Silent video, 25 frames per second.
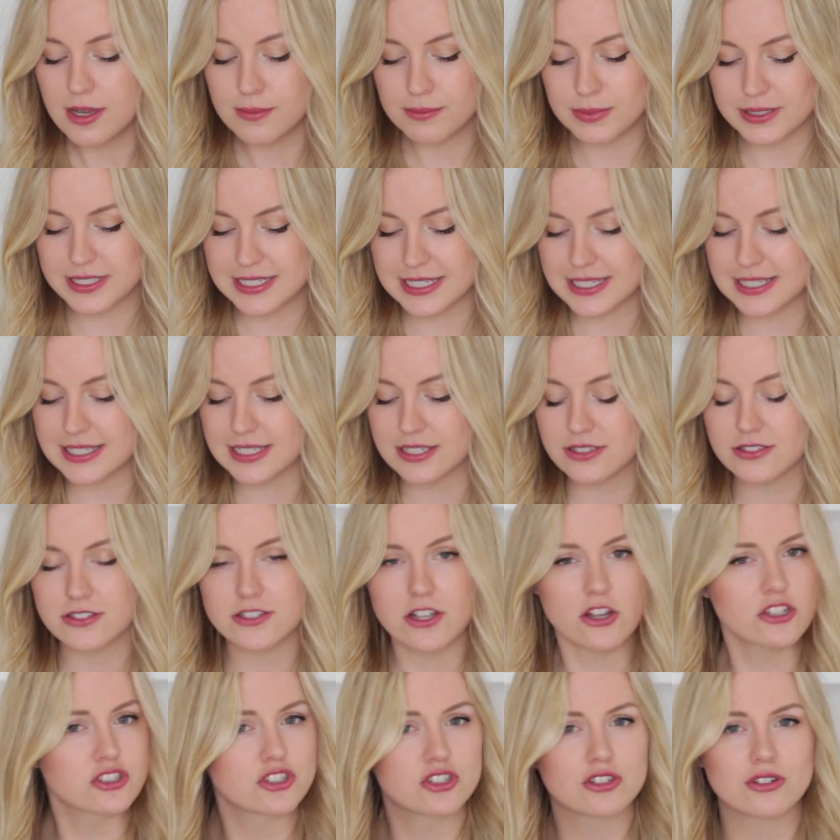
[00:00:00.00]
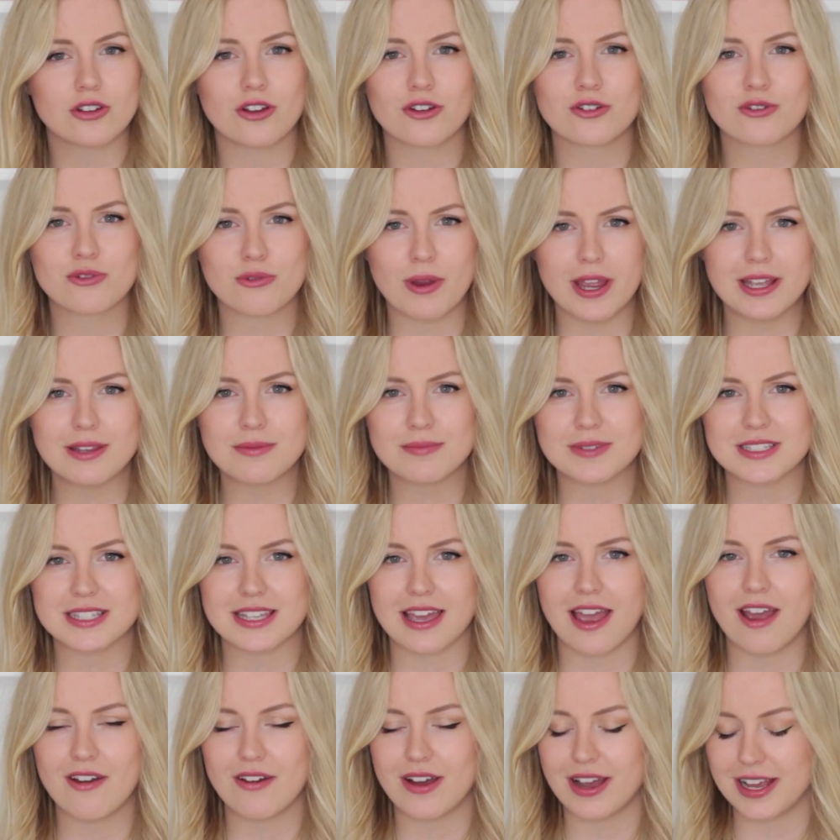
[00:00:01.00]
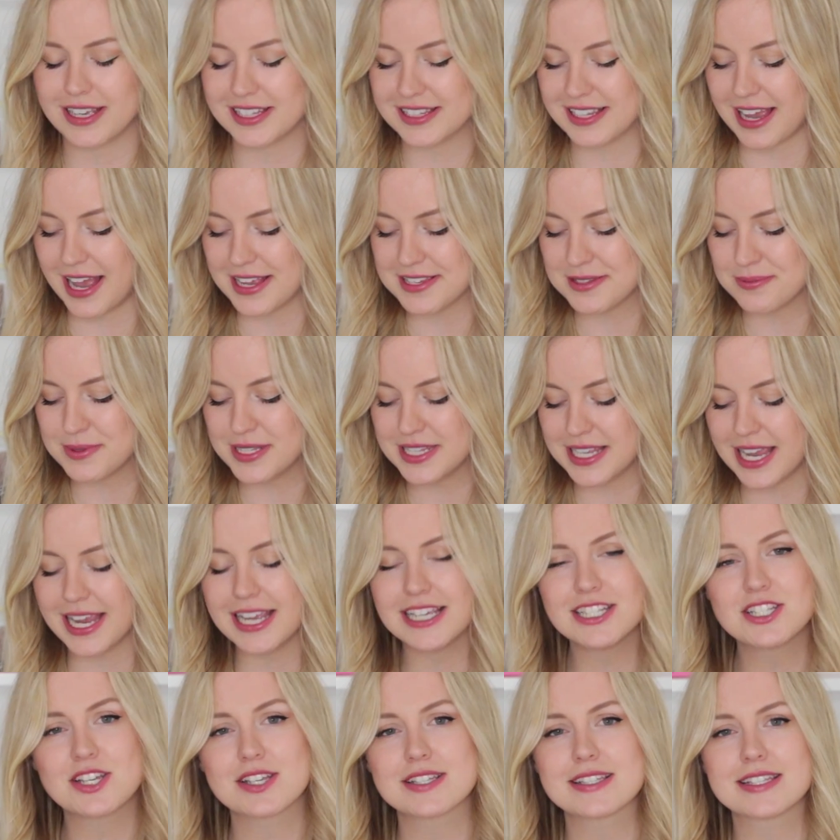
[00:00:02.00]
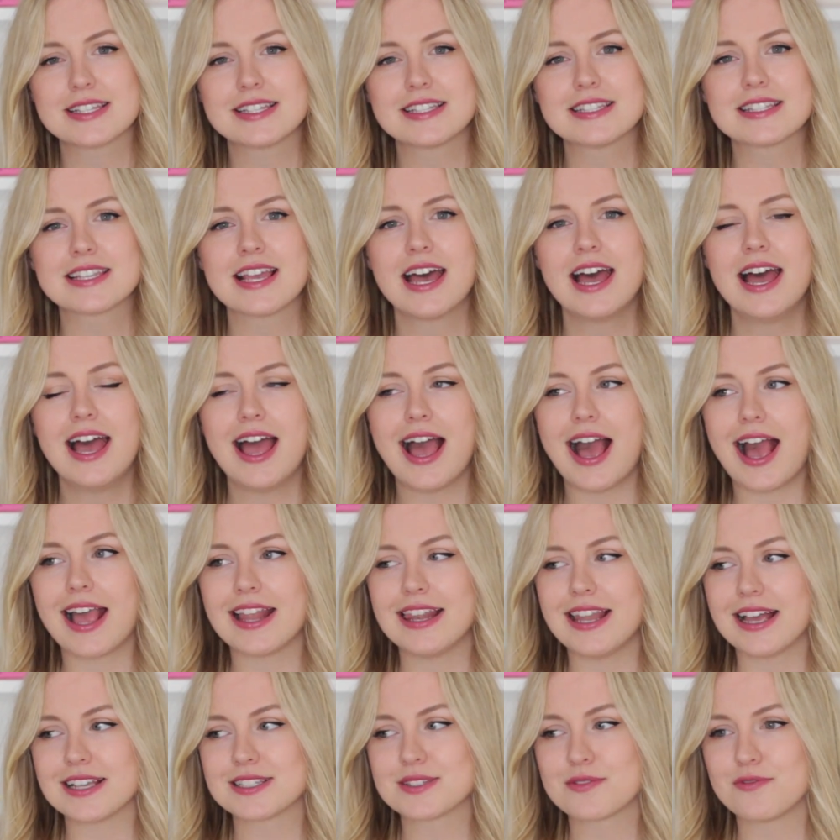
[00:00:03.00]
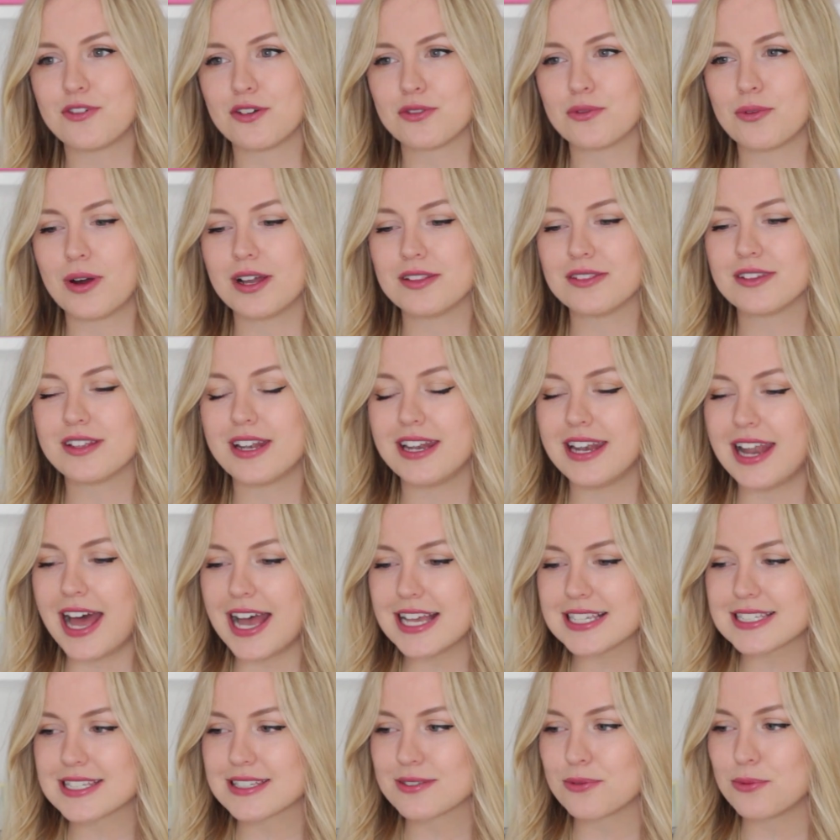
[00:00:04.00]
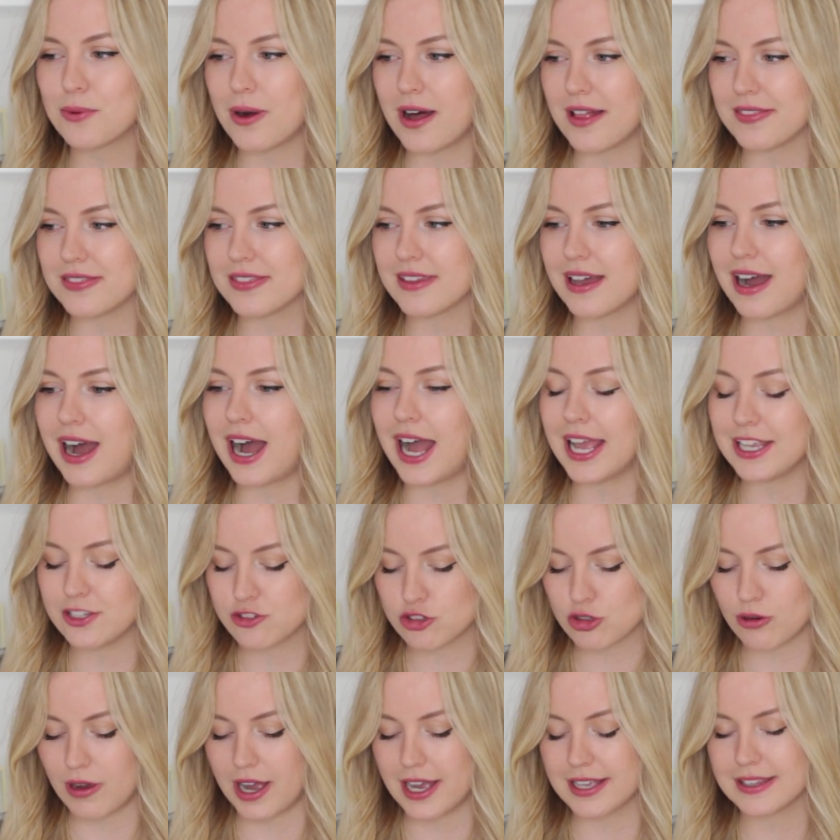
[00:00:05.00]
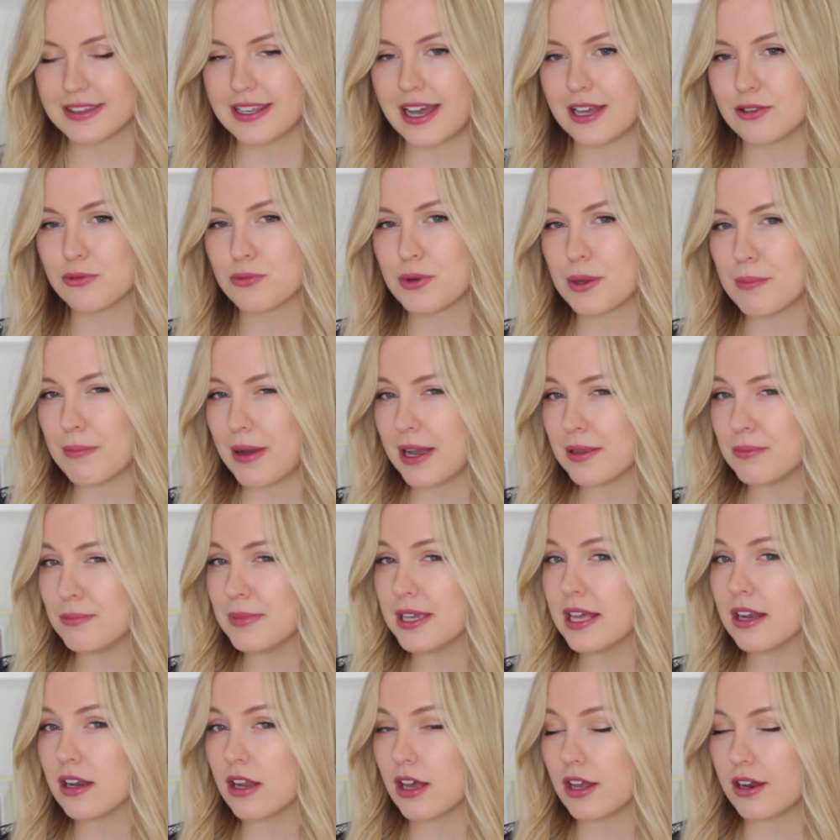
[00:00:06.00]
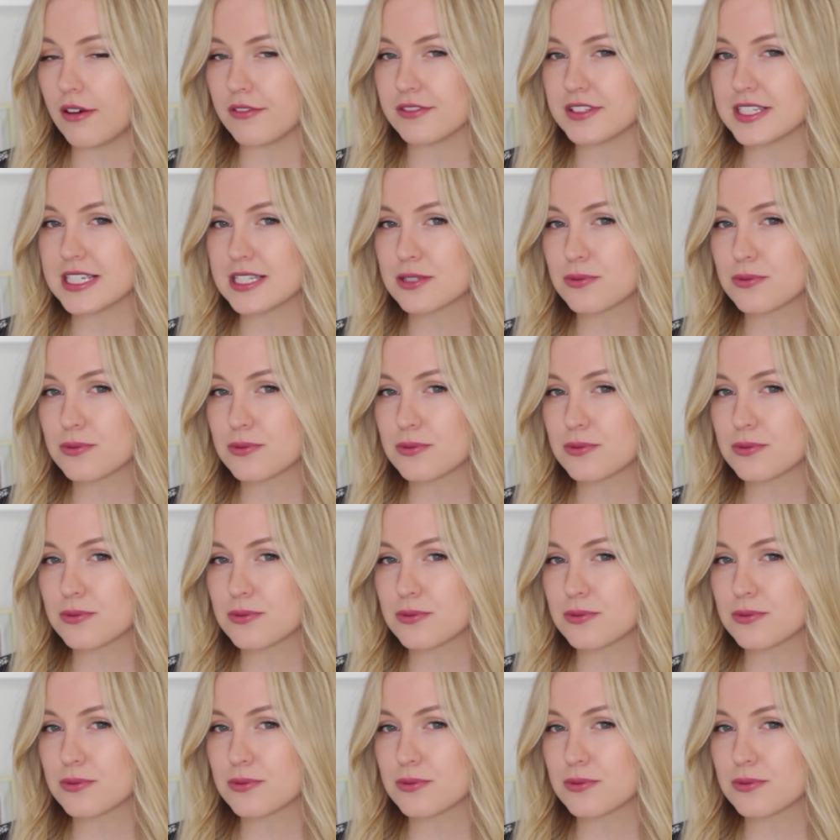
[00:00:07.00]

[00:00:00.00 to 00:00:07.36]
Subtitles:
But this is such a great mascara. It has been ages since I last found one. The last one that I tried that remind me a lot of